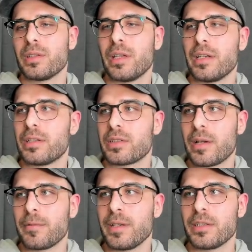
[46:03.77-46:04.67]
and I
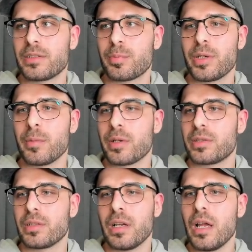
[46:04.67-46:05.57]
think it's pretty much,
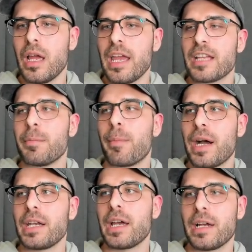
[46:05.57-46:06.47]
it
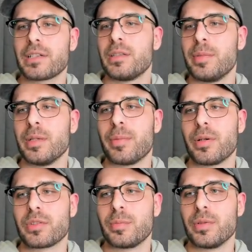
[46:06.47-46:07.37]
might actually be
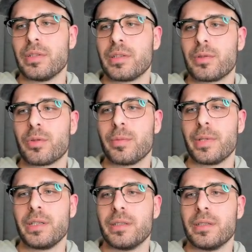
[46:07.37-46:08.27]
impossible in Core
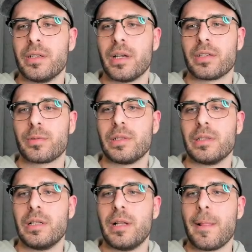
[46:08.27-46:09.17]
Mini as well.
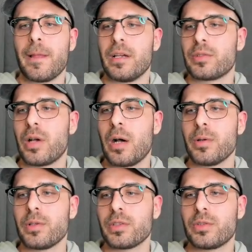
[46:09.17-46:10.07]
So I would
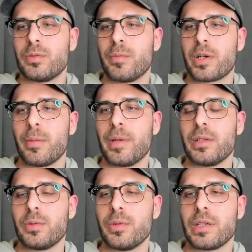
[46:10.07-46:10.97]
just recommend
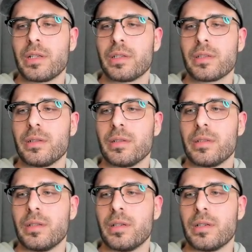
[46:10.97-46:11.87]
doing a little,
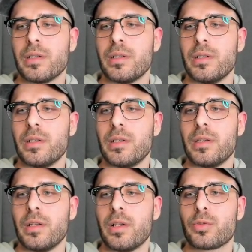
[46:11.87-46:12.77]

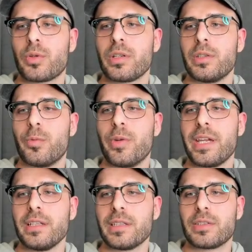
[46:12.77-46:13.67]
sort of the
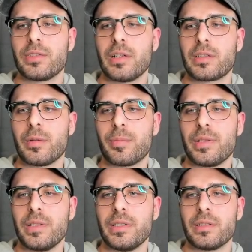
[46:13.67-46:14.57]
ring that's not
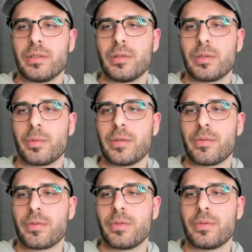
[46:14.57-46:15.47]
complete all the way
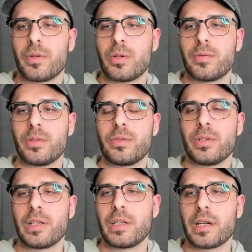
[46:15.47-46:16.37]
through. Or if you're doing
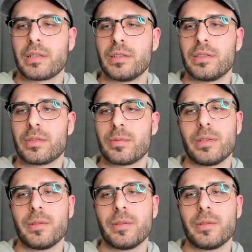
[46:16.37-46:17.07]
a necklace, well,